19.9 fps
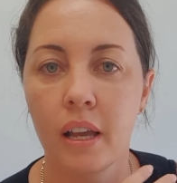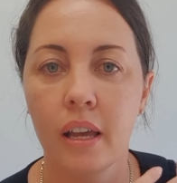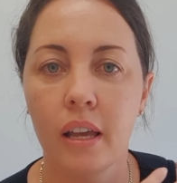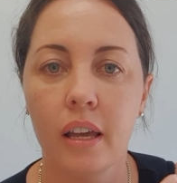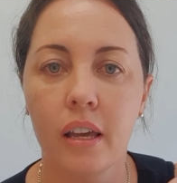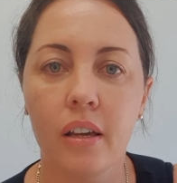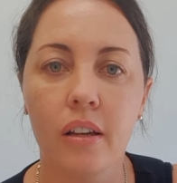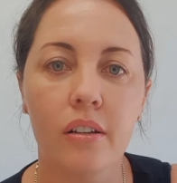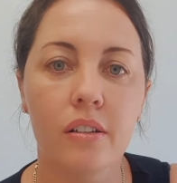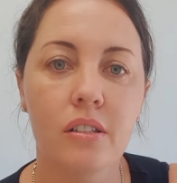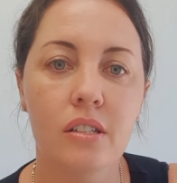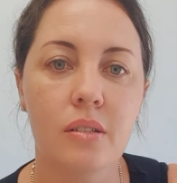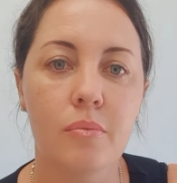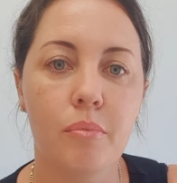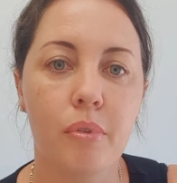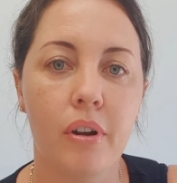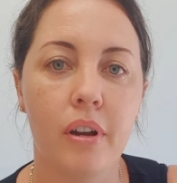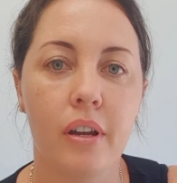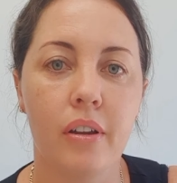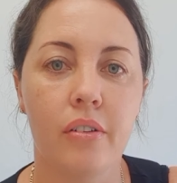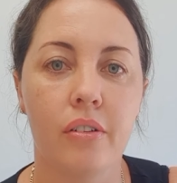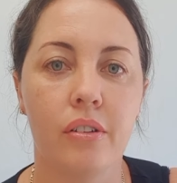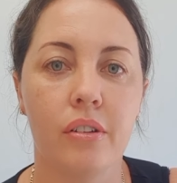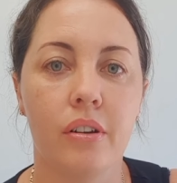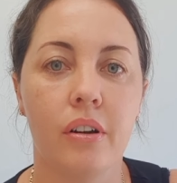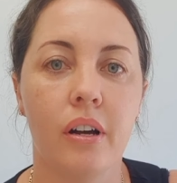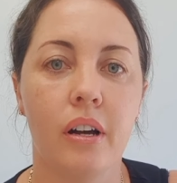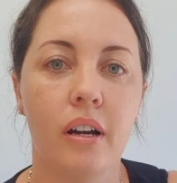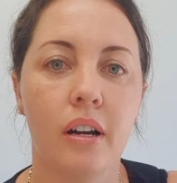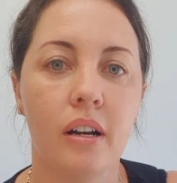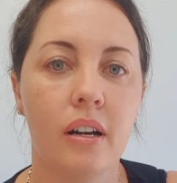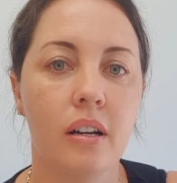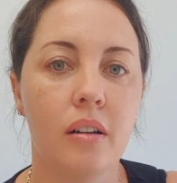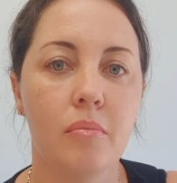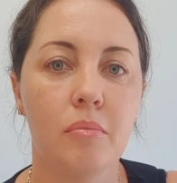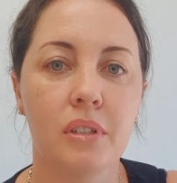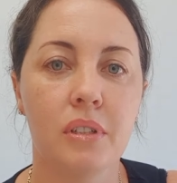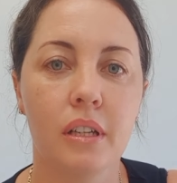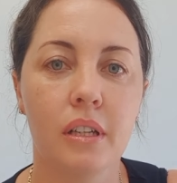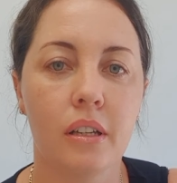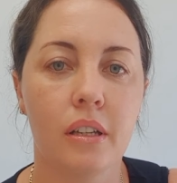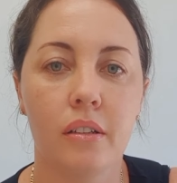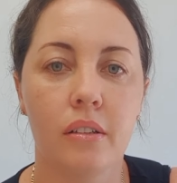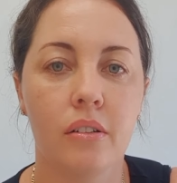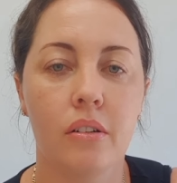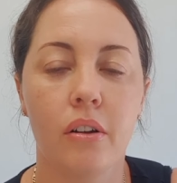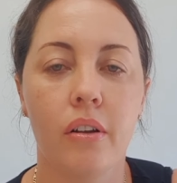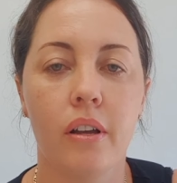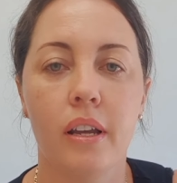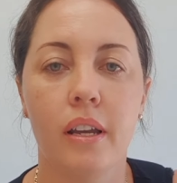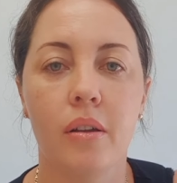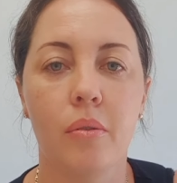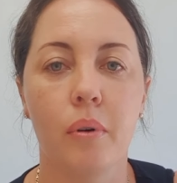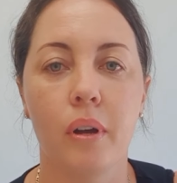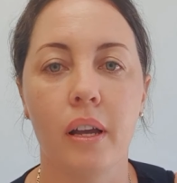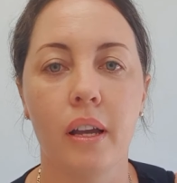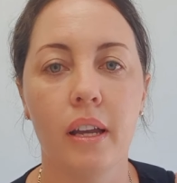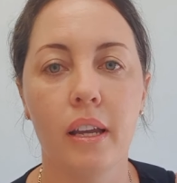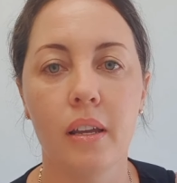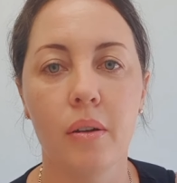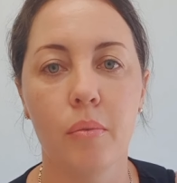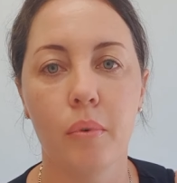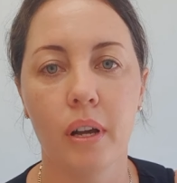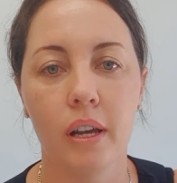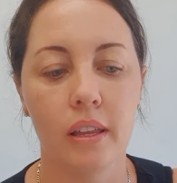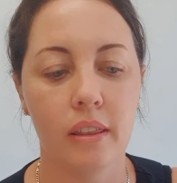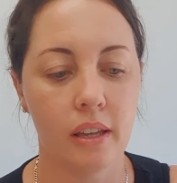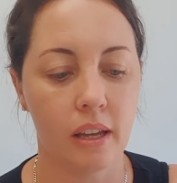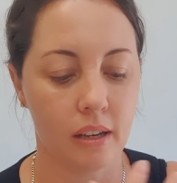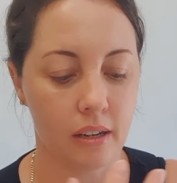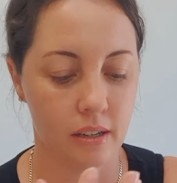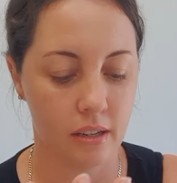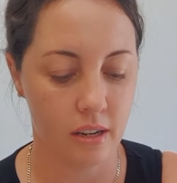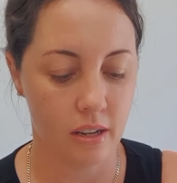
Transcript: you can spray it on your arms, it can go anywhere that